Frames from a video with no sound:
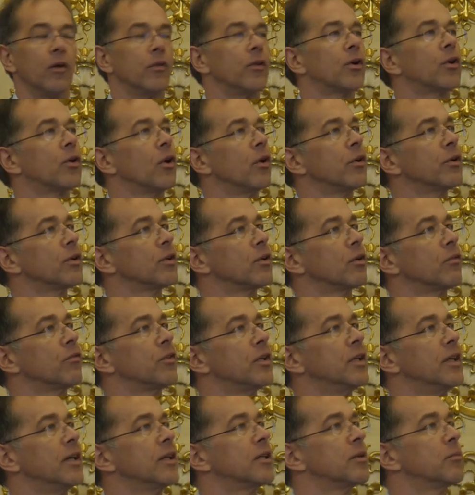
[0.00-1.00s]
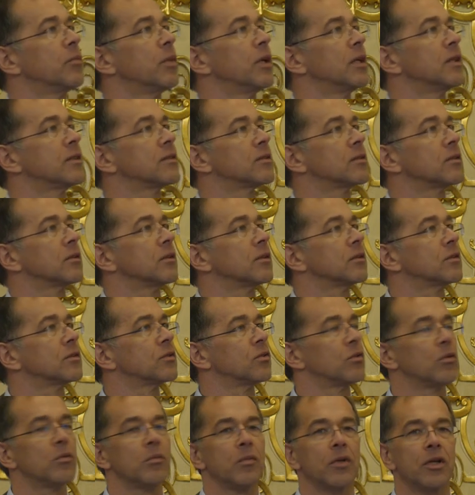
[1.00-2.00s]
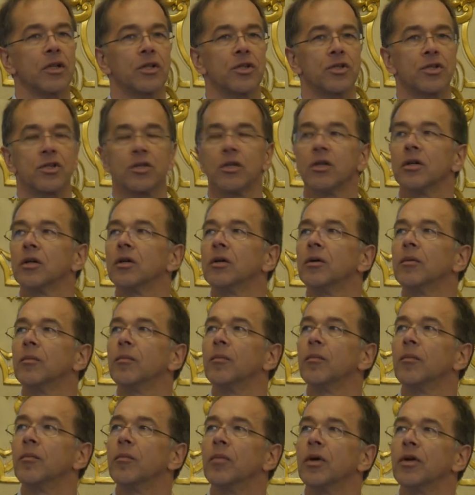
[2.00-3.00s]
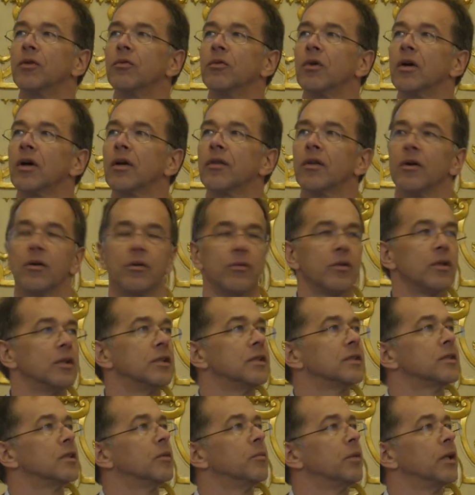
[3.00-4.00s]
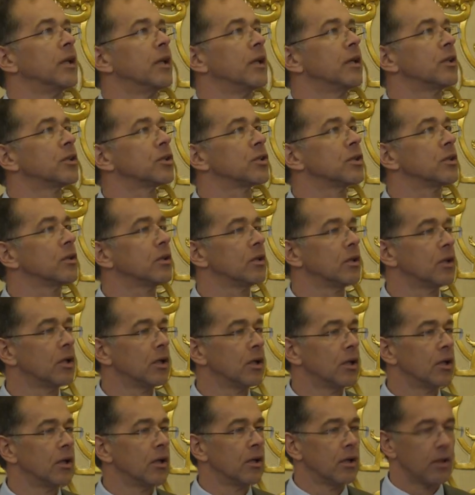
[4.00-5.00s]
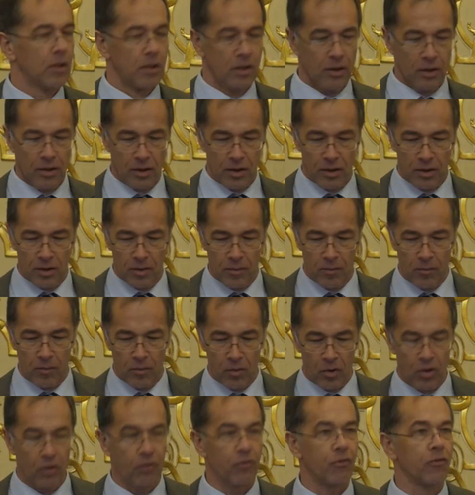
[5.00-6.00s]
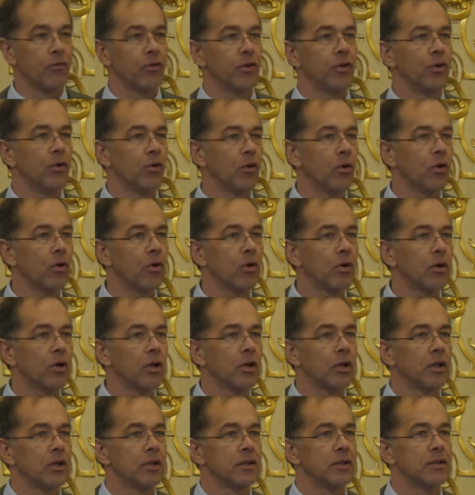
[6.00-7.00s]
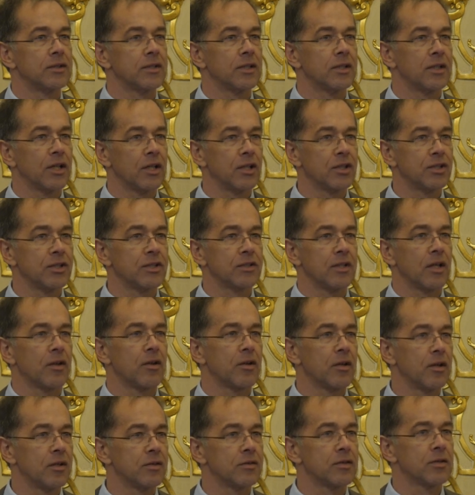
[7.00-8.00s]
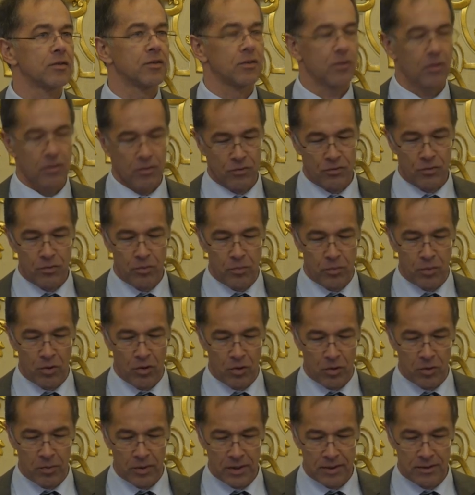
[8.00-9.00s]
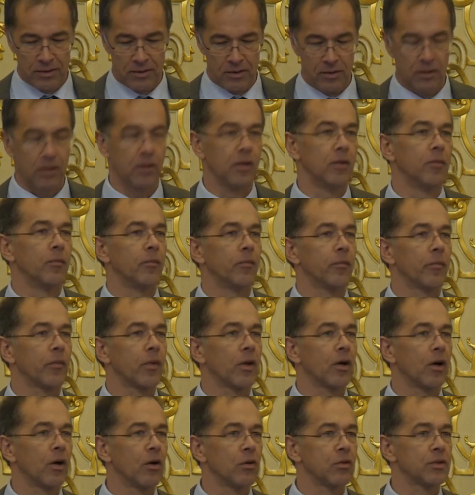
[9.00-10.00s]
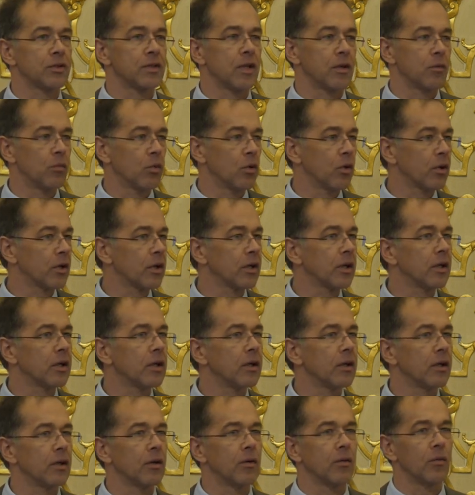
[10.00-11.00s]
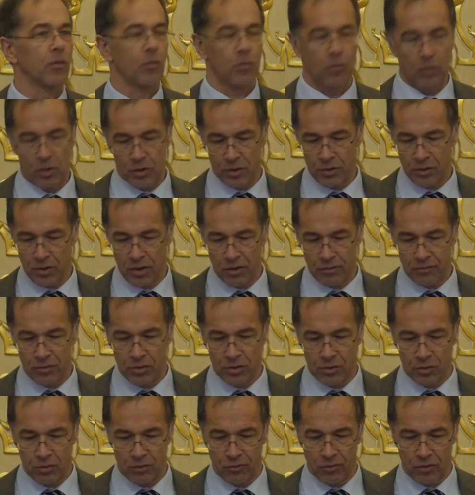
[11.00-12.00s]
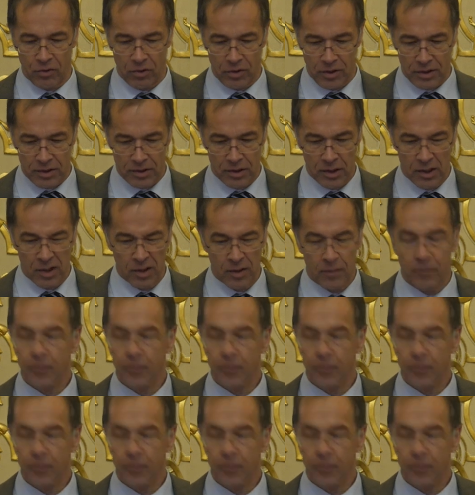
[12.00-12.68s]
the content of the database so much, but rather on the dissemination of your dissertations and thesis through ProQuest. How is that working and what do you have to do for it?